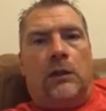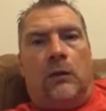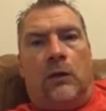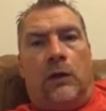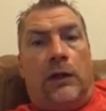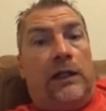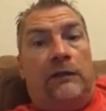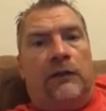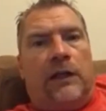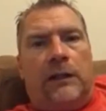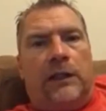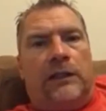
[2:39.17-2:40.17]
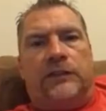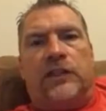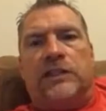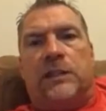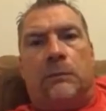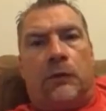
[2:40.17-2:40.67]
or even
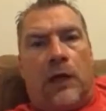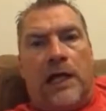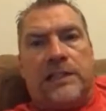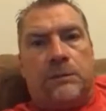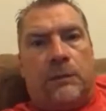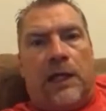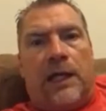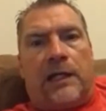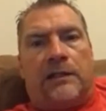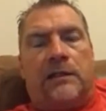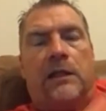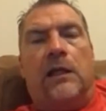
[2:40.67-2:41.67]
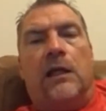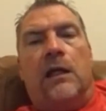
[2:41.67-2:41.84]
just a prospect